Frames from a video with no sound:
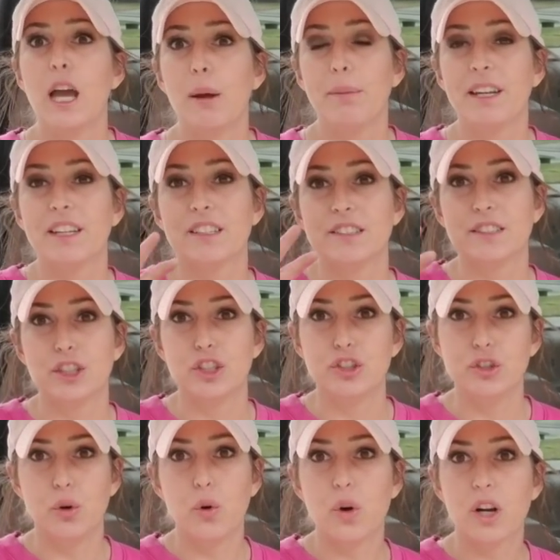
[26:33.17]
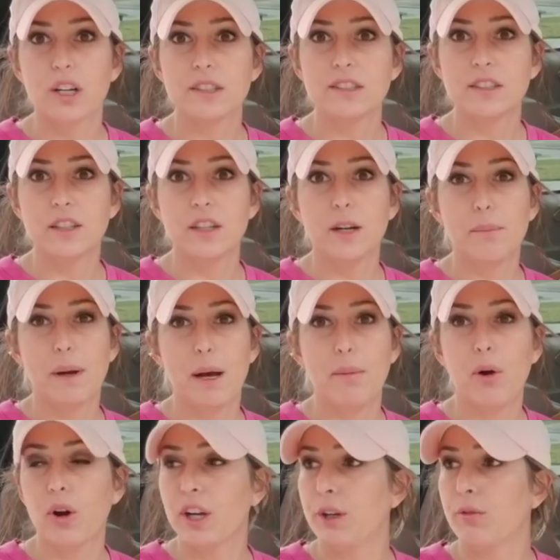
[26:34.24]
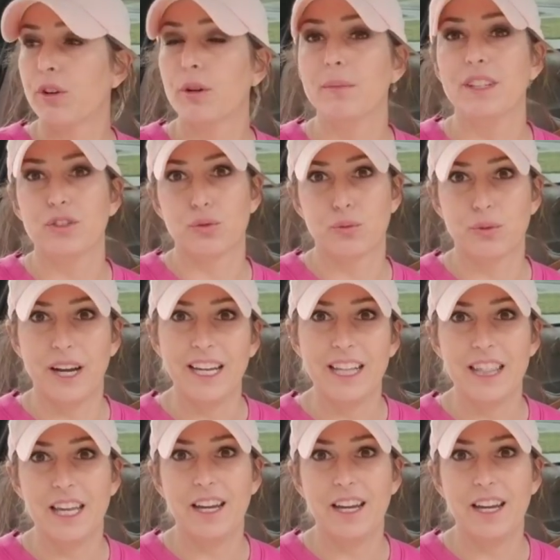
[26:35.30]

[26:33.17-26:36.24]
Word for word: because the door to my party room is right